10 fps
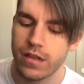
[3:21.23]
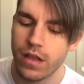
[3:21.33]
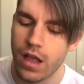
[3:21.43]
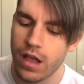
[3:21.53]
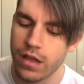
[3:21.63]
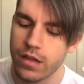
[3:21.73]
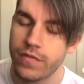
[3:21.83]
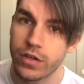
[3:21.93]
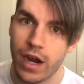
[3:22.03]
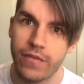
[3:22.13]
of the
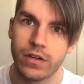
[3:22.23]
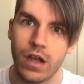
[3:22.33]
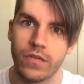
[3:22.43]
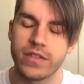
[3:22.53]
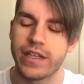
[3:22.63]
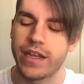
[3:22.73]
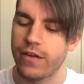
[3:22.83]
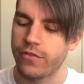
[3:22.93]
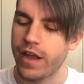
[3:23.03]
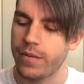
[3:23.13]
graphic novels that I've read.